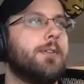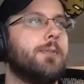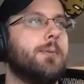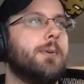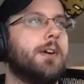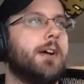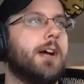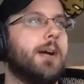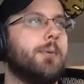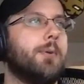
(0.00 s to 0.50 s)

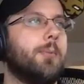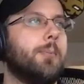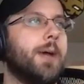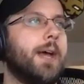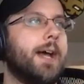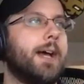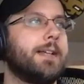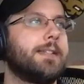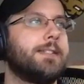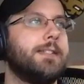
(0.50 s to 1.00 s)
where I will
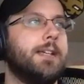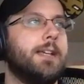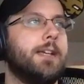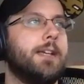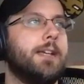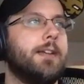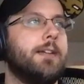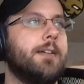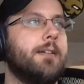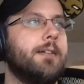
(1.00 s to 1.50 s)
pass
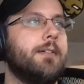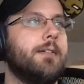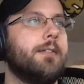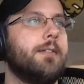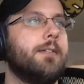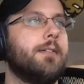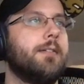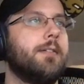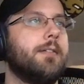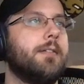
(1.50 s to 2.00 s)
in
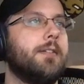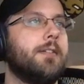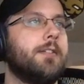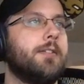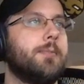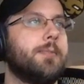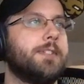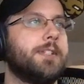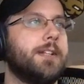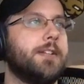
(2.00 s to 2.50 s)

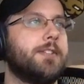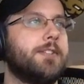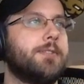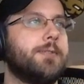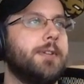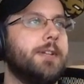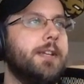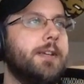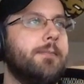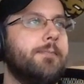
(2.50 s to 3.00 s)
the
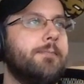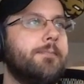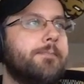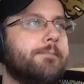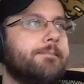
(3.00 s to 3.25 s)
percentage to ID.